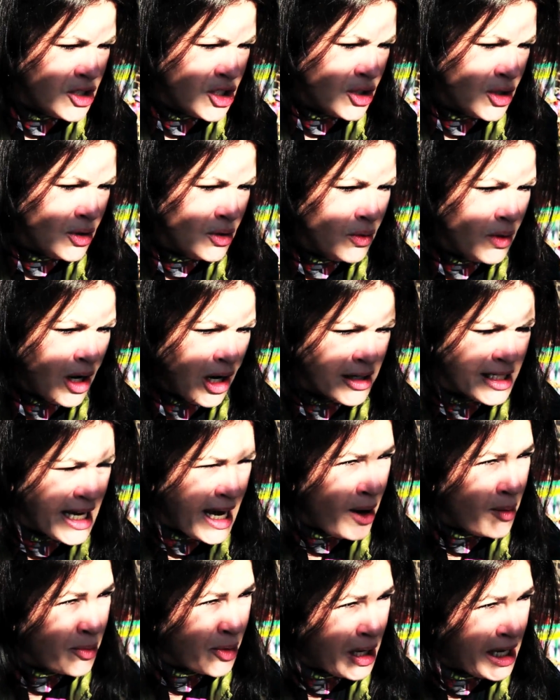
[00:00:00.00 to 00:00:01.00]
to our
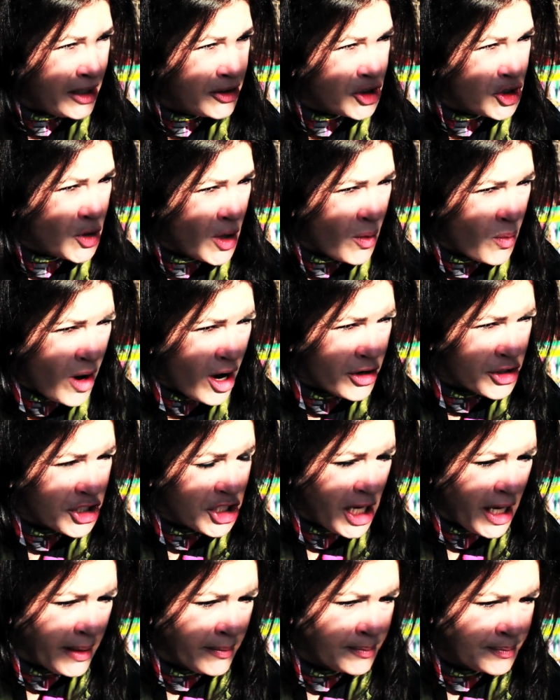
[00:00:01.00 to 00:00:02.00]
town branch, to our
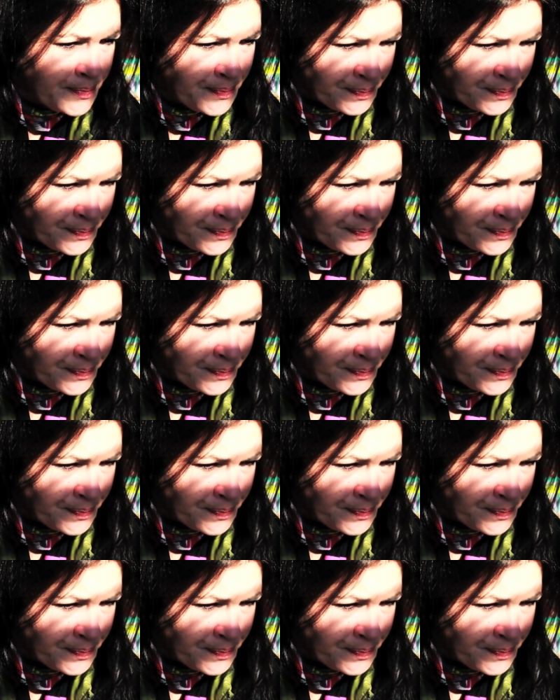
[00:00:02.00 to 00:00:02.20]
watershed.